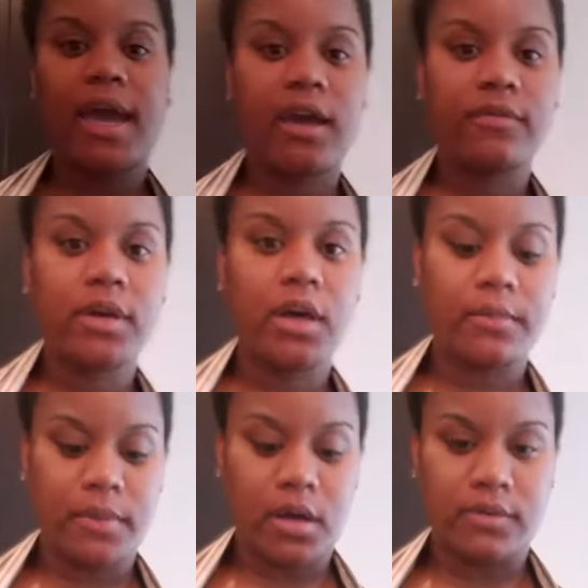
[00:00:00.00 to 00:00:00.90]
½
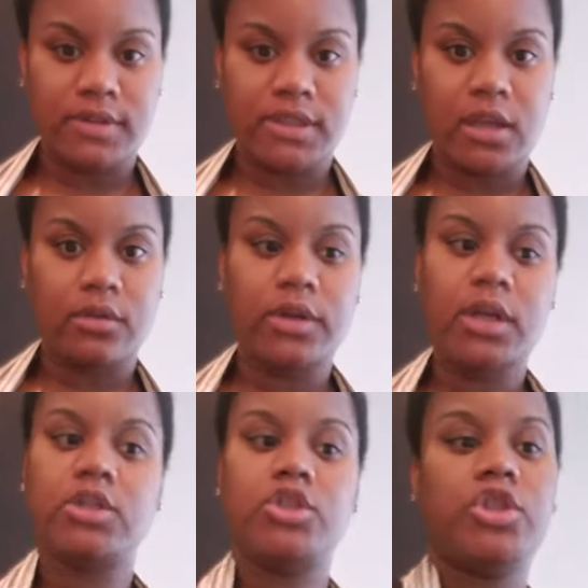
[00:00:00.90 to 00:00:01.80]
cup of
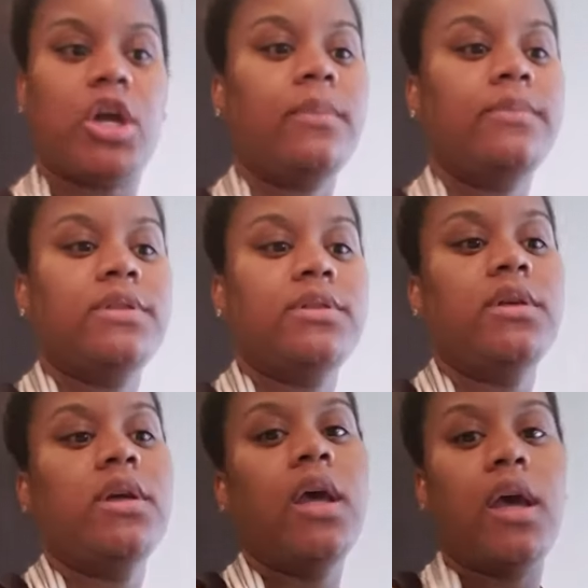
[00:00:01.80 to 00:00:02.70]
celery chopped
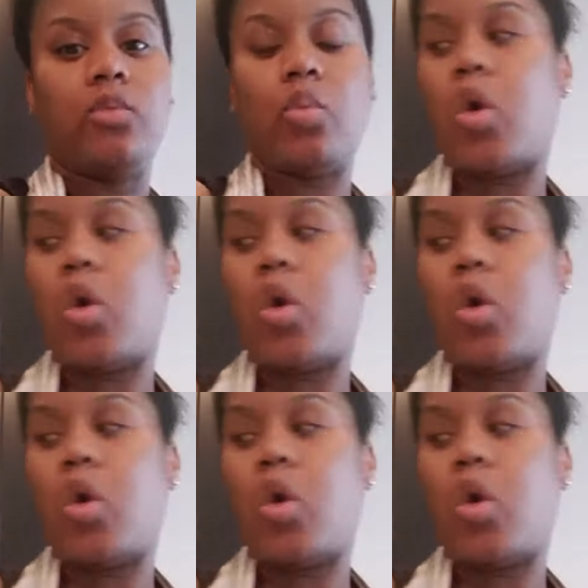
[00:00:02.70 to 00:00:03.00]
and